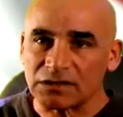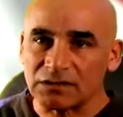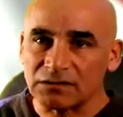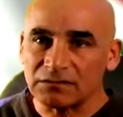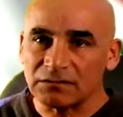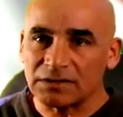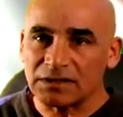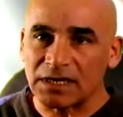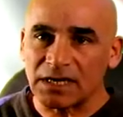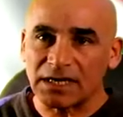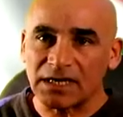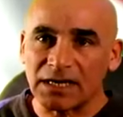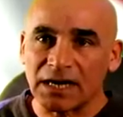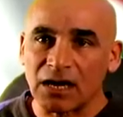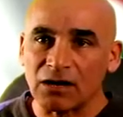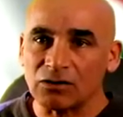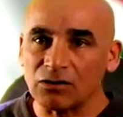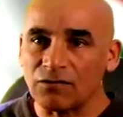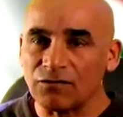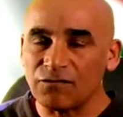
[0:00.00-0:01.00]
it. Take it
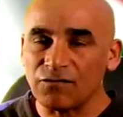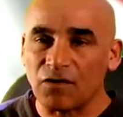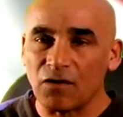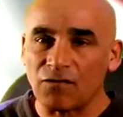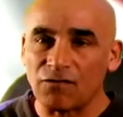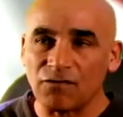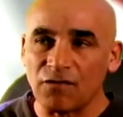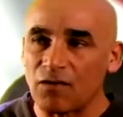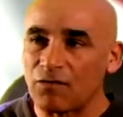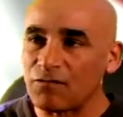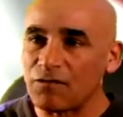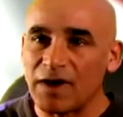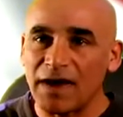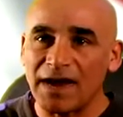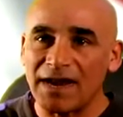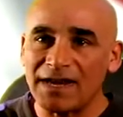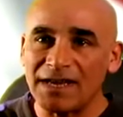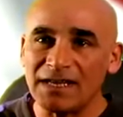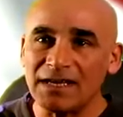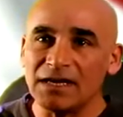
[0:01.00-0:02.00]
out of
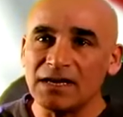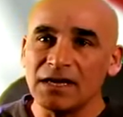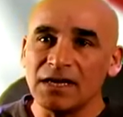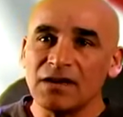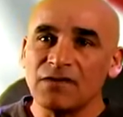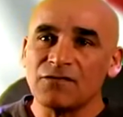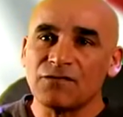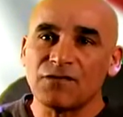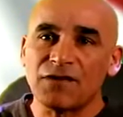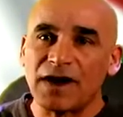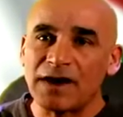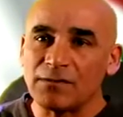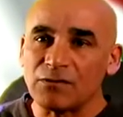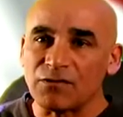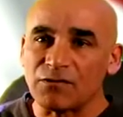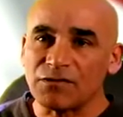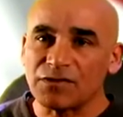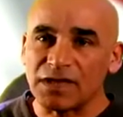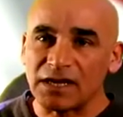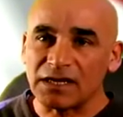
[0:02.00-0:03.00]
any frame
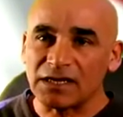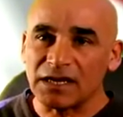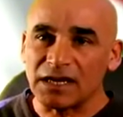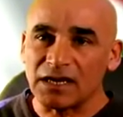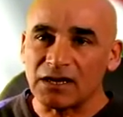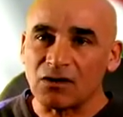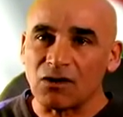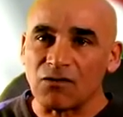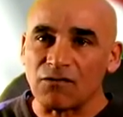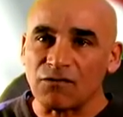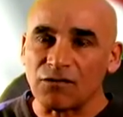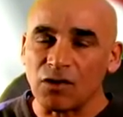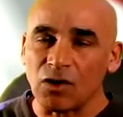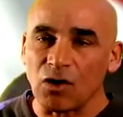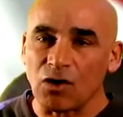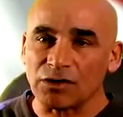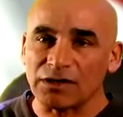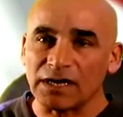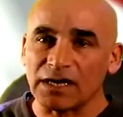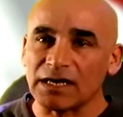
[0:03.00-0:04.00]
of thinking, of
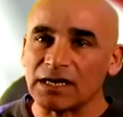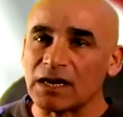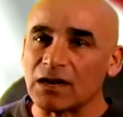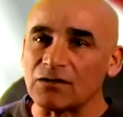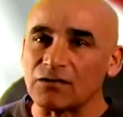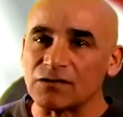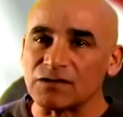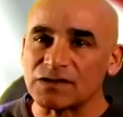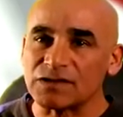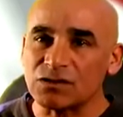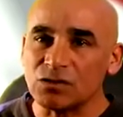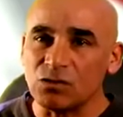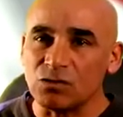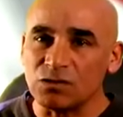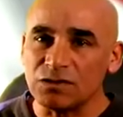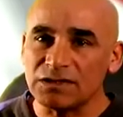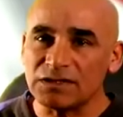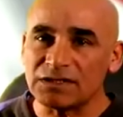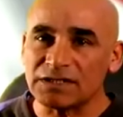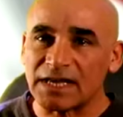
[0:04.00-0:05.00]
law. Take it out of
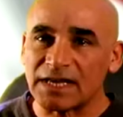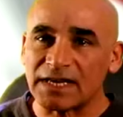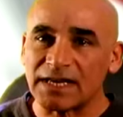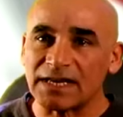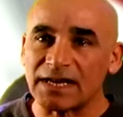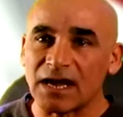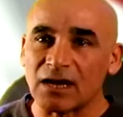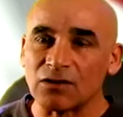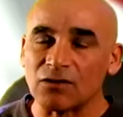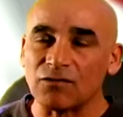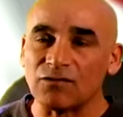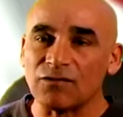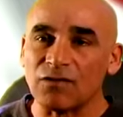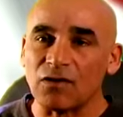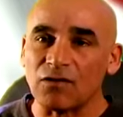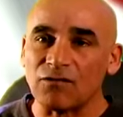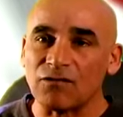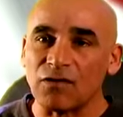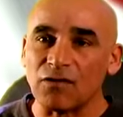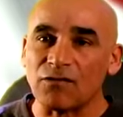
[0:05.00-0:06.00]
schools. Take it out
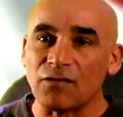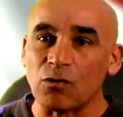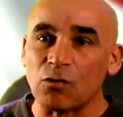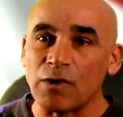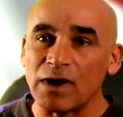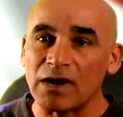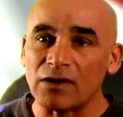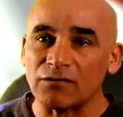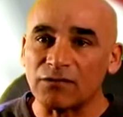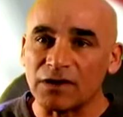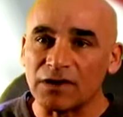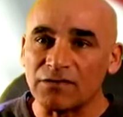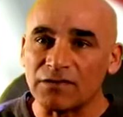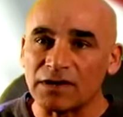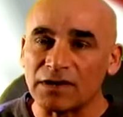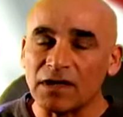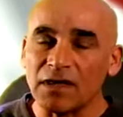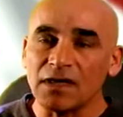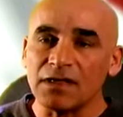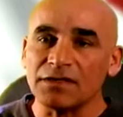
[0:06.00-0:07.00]
of a way of
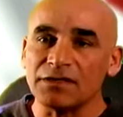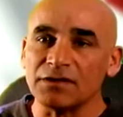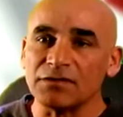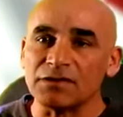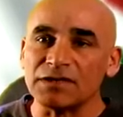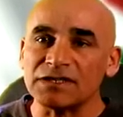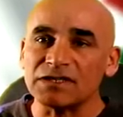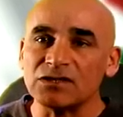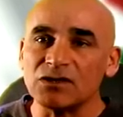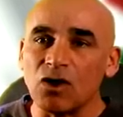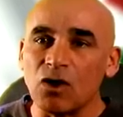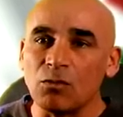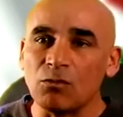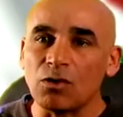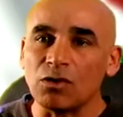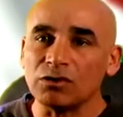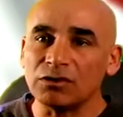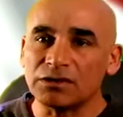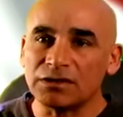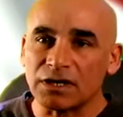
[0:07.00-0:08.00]
living. There is no
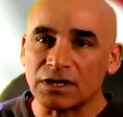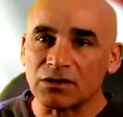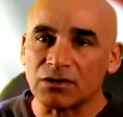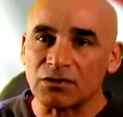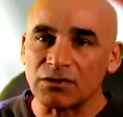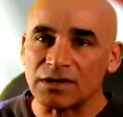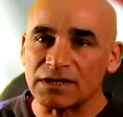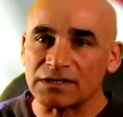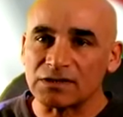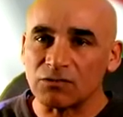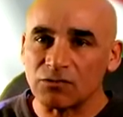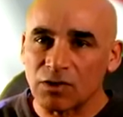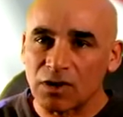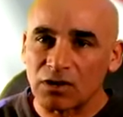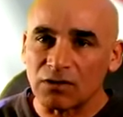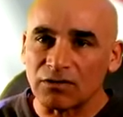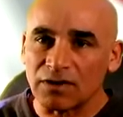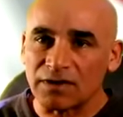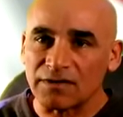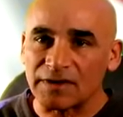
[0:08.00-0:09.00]
more terror as a way
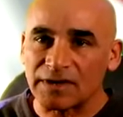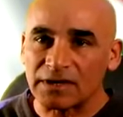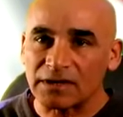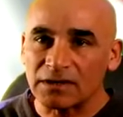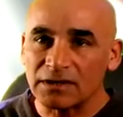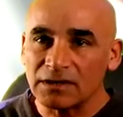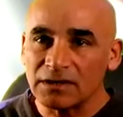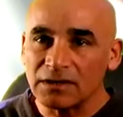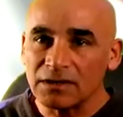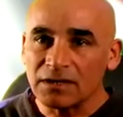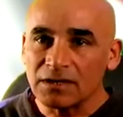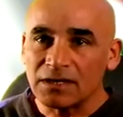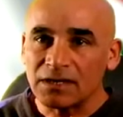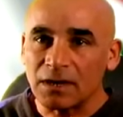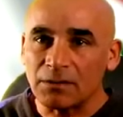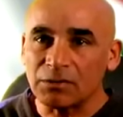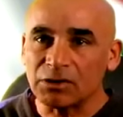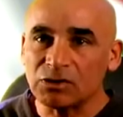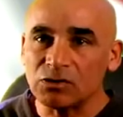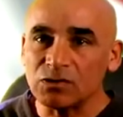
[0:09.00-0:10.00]
of living.
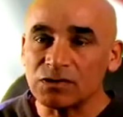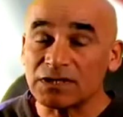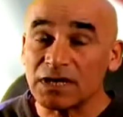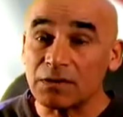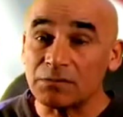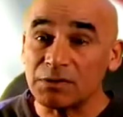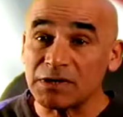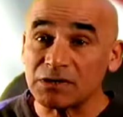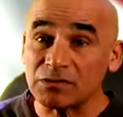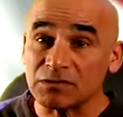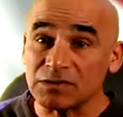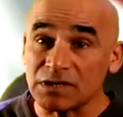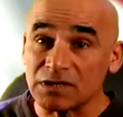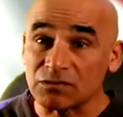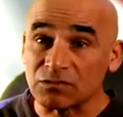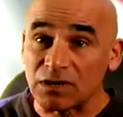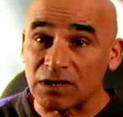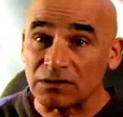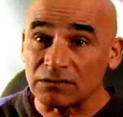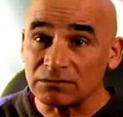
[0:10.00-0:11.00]
Number two, sign peace with
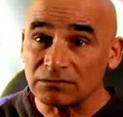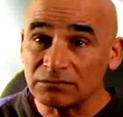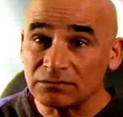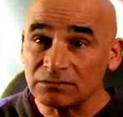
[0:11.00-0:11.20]
Israel.